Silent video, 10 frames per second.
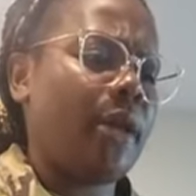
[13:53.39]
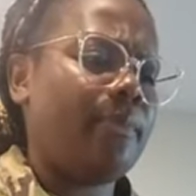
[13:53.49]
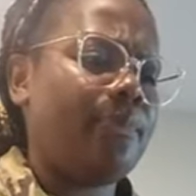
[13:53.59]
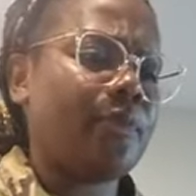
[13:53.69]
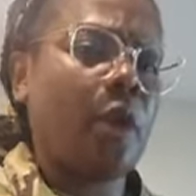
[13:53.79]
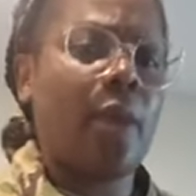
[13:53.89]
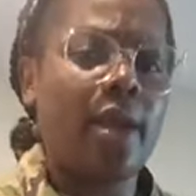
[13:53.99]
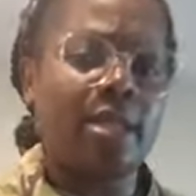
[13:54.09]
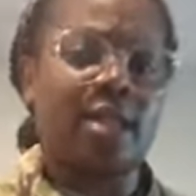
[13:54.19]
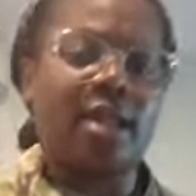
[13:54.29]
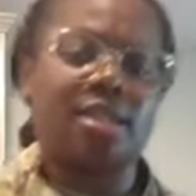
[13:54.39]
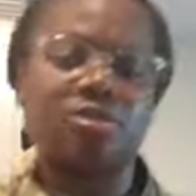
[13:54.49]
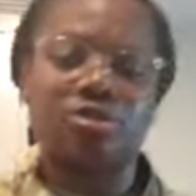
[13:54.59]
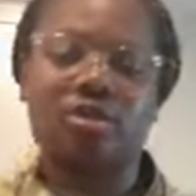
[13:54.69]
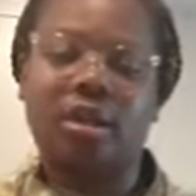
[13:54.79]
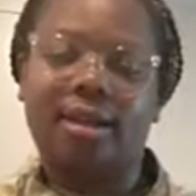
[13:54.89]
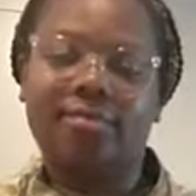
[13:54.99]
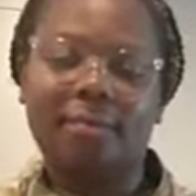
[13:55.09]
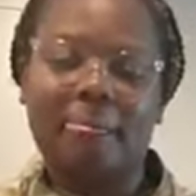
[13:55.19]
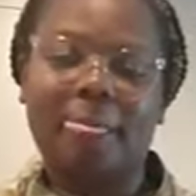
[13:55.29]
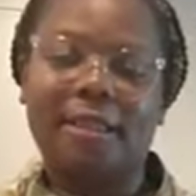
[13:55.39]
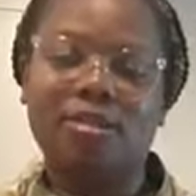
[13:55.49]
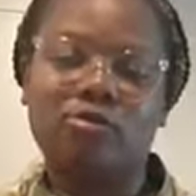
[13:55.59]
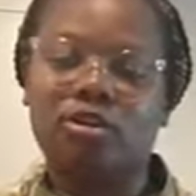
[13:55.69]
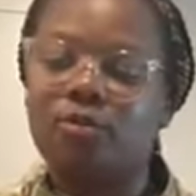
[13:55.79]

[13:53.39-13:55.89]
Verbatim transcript: Come right here so they can see you struggling. It's so cute.